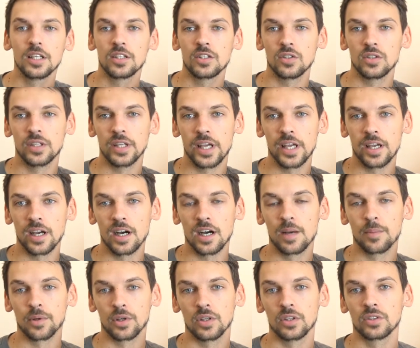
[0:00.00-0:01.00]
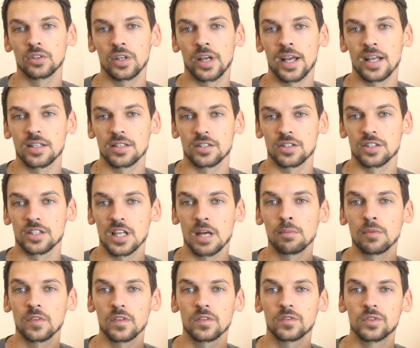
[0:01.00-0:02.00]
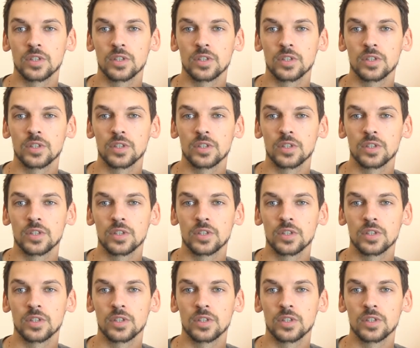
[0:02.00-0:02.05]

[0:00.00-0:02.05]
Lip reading: Today I'm going to answer some of the